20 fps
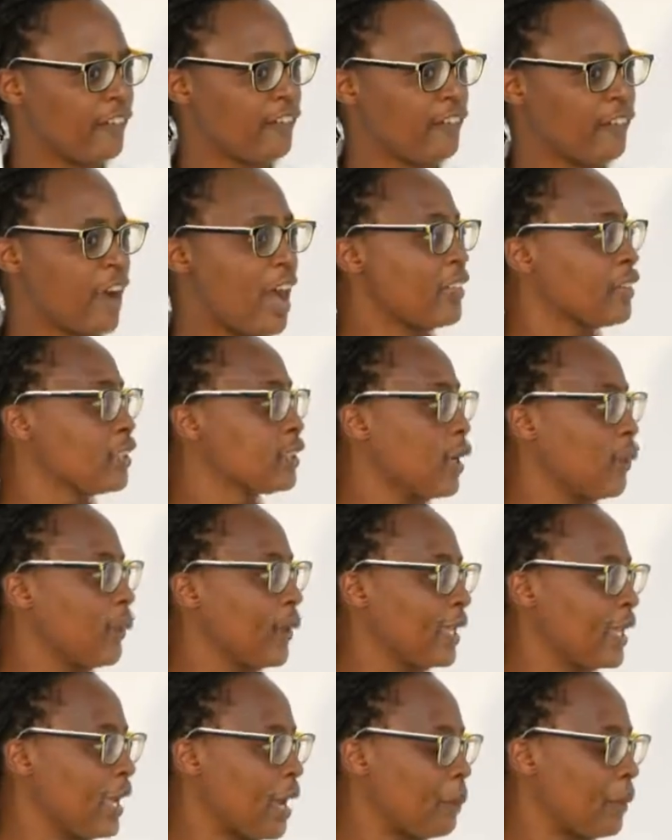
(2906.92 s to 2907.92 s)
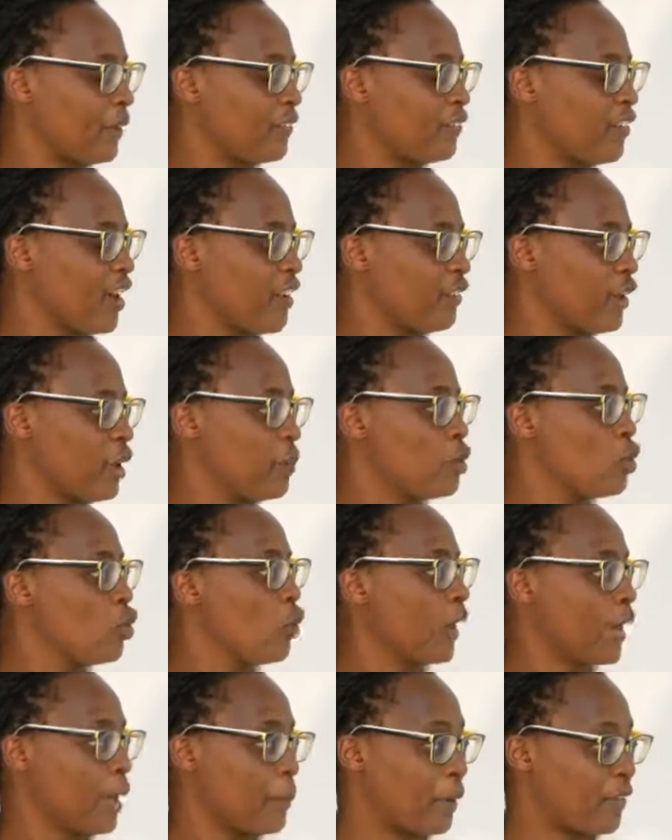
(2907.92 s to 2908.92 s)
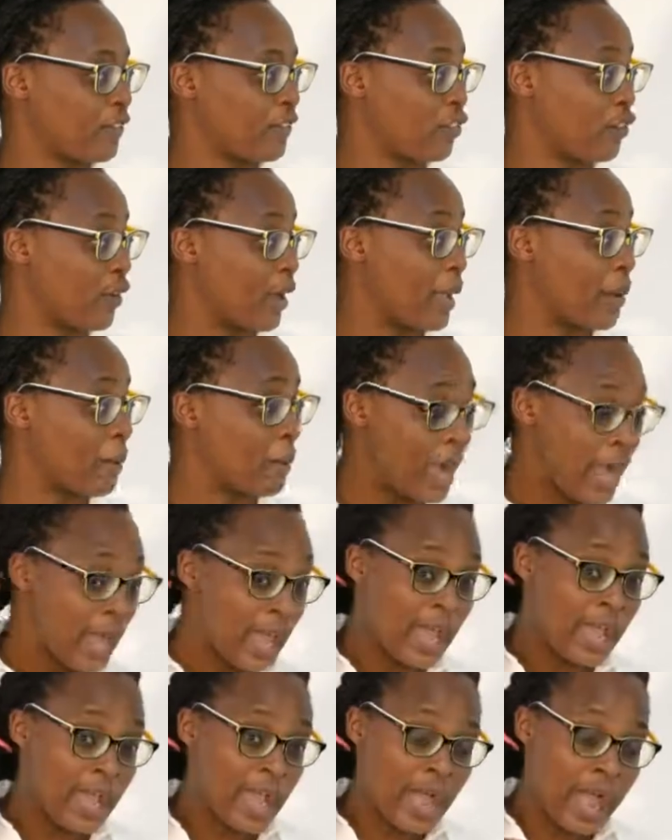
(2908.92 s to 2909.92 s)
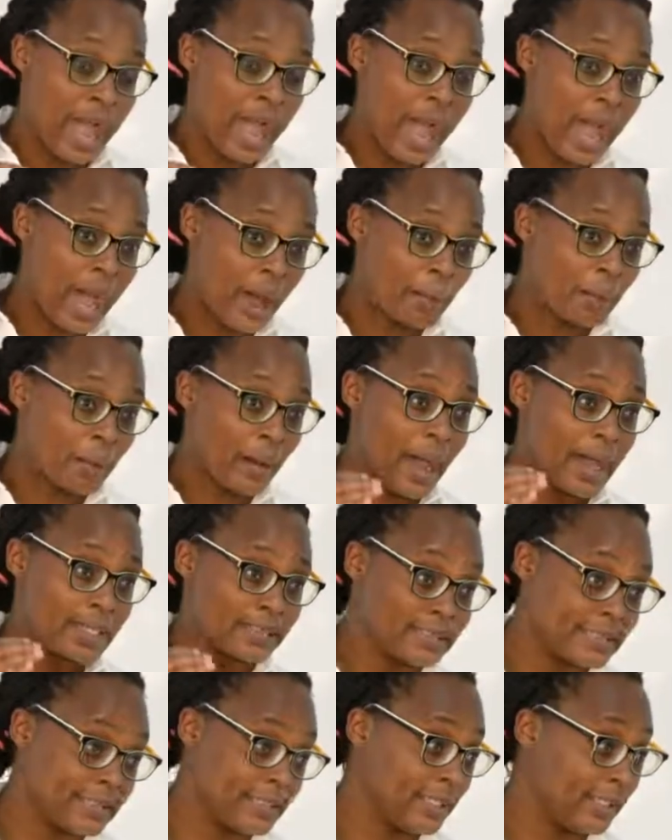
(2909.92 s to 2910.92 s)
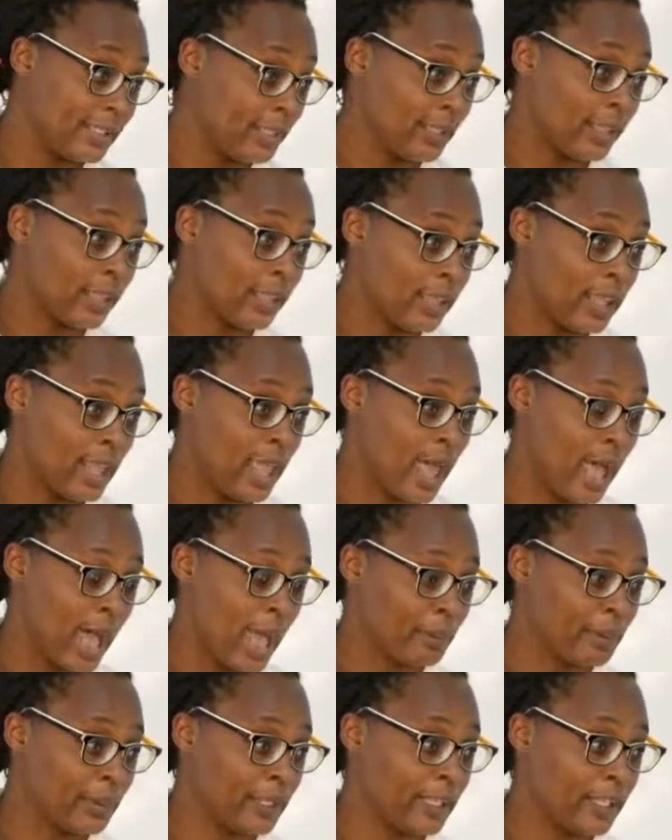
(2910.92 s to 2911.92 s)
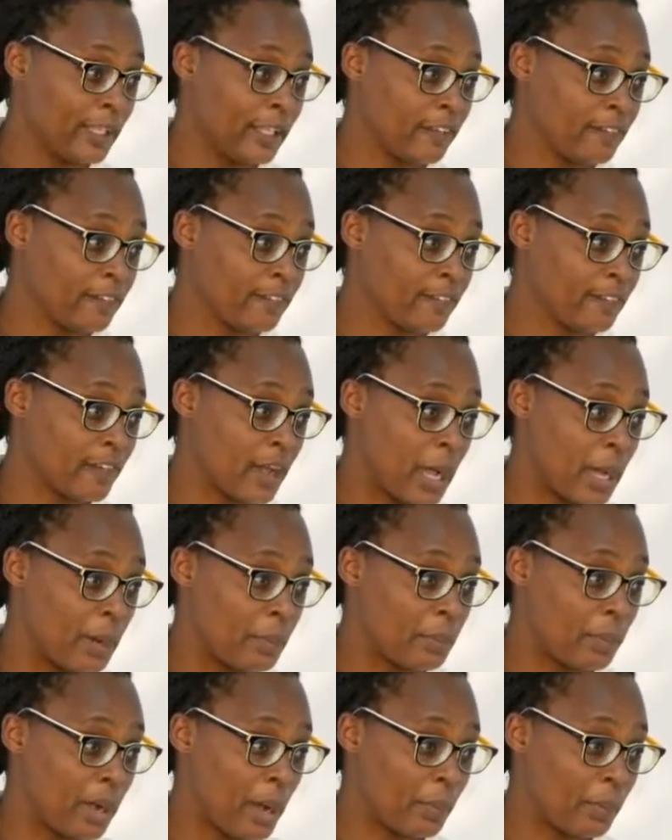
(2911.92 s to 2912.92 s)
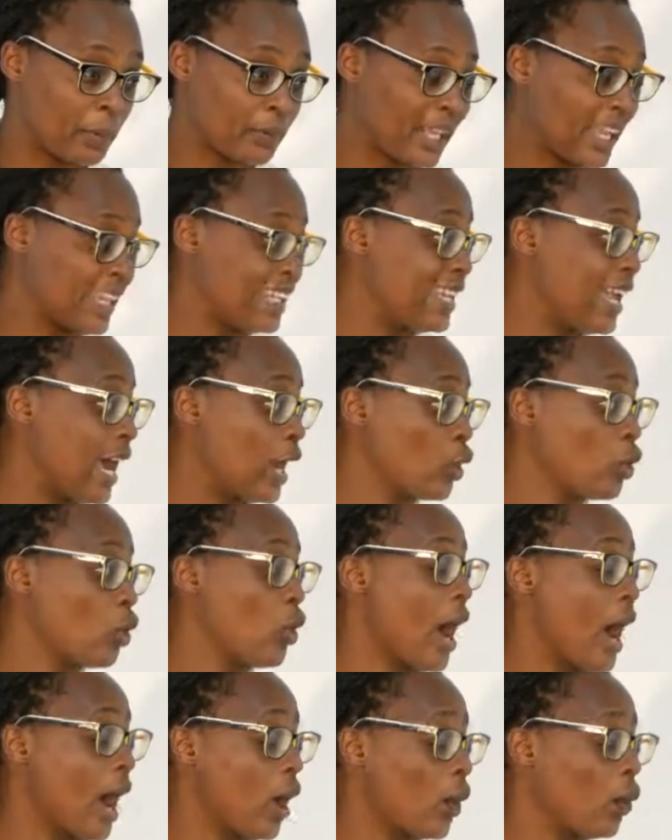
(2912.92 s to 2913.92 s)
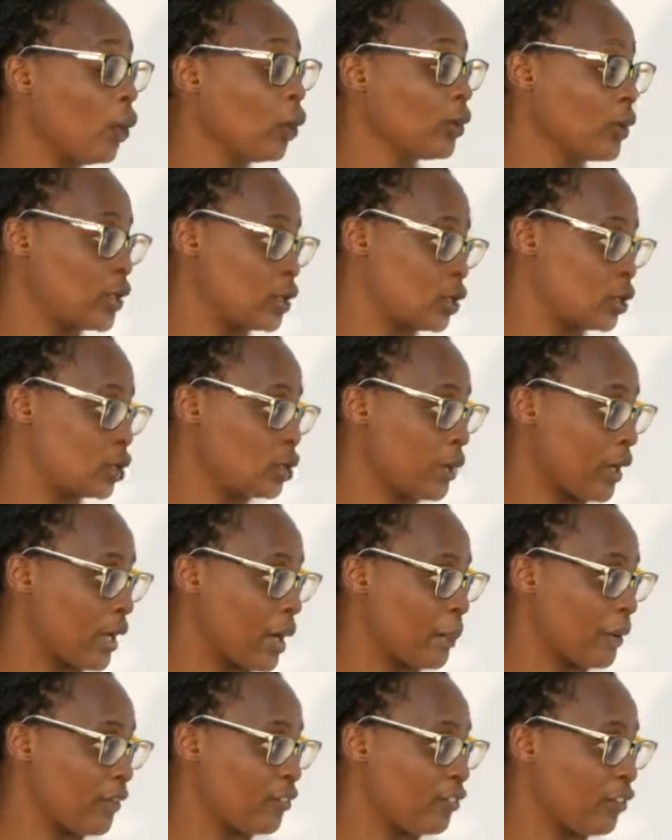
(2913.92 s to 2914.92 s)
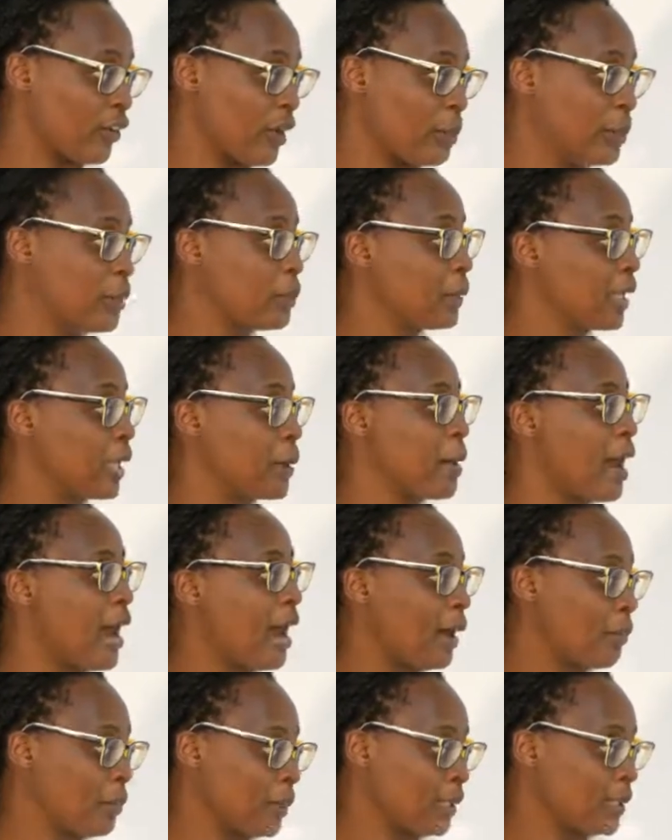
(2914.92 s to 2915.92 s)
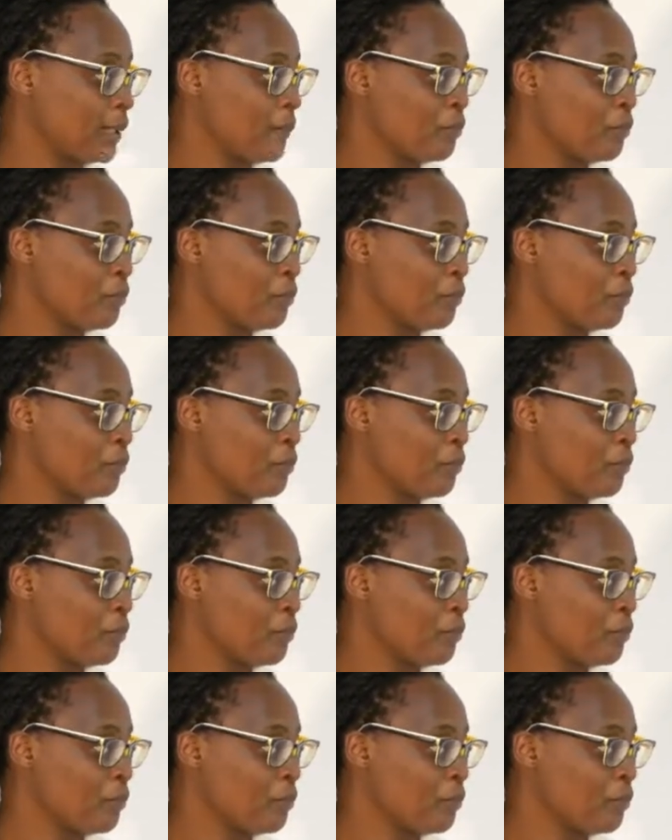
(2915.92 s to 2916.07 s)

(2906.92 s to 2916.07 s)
if others are waking up at 5 a.m., you wake up at 4 a.m. Up until, I believe, about a year ago, I always used to wake up at 4 a.m. It became a habit.